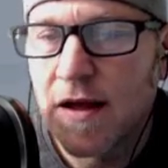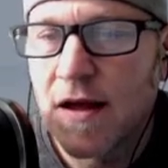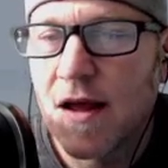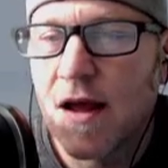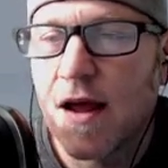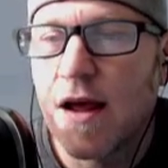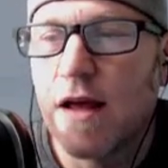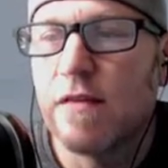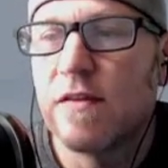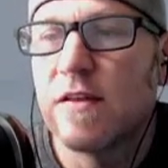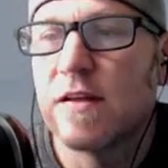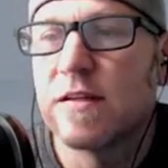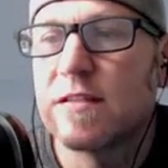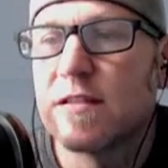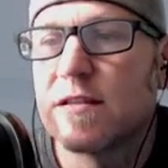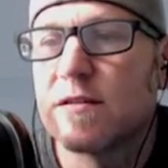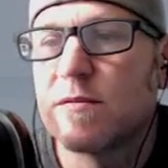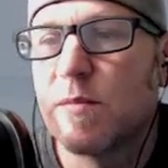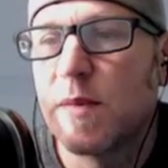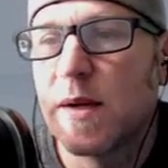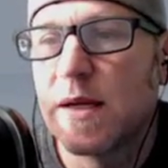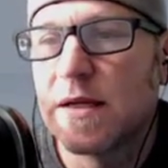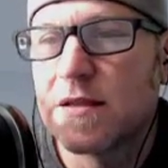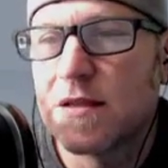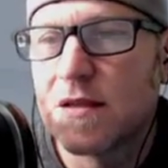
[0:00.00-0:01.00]
and this is
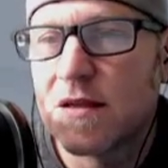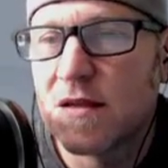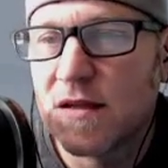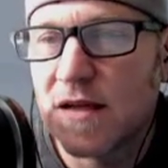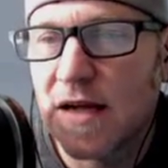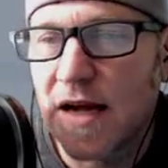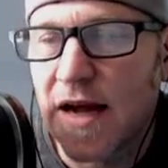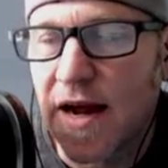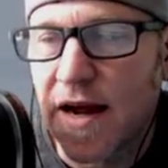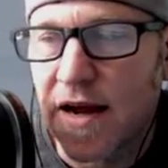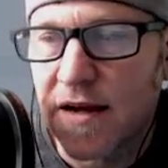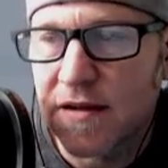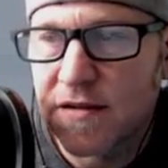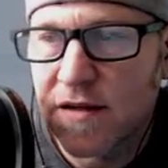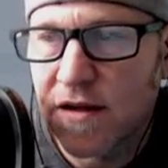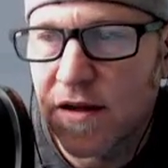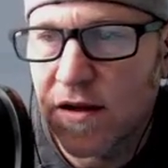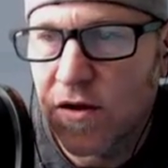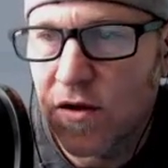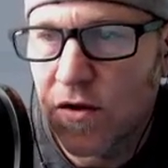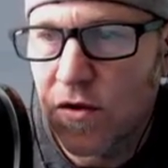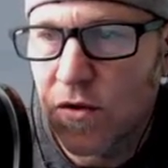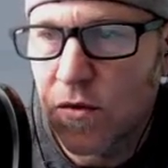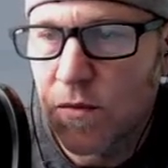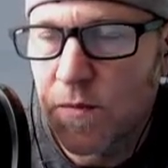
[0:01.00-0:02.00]
basically asking
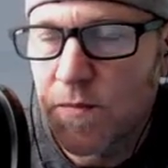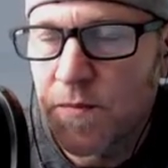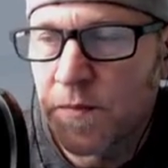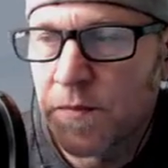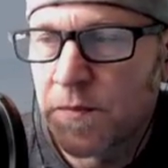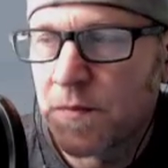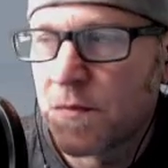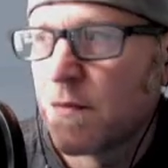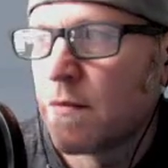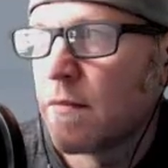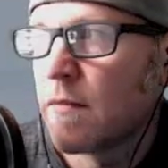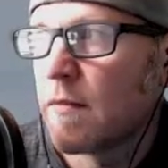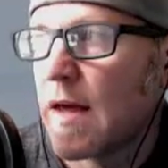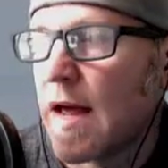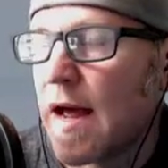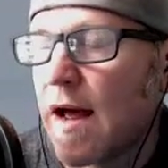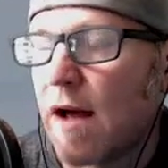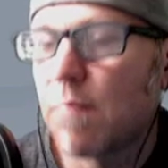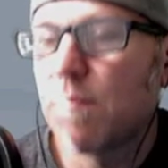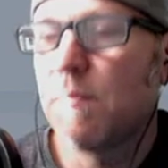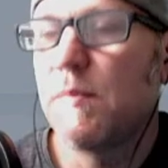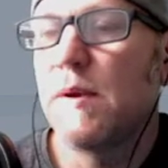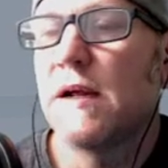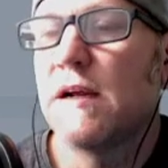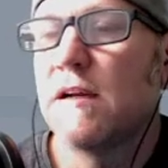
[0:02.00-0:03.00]
you how
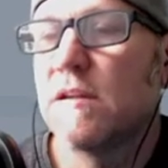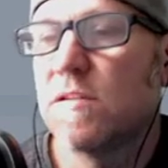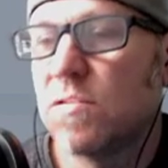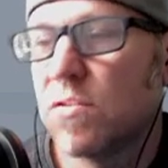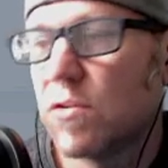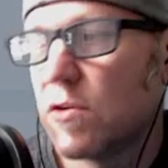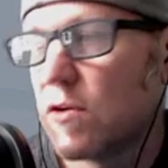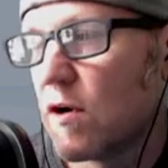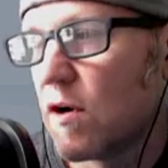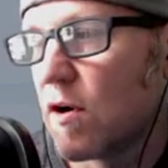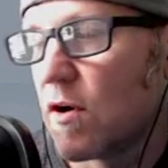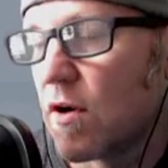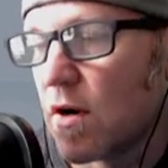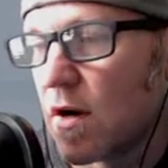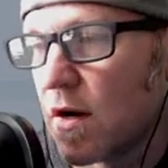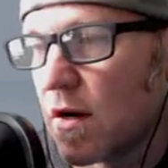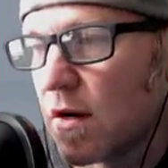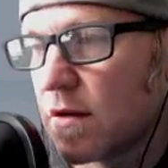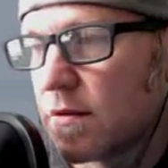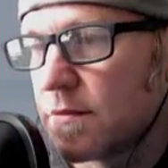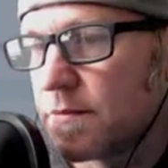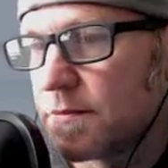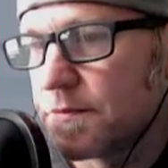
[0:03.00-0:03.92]
big is your car,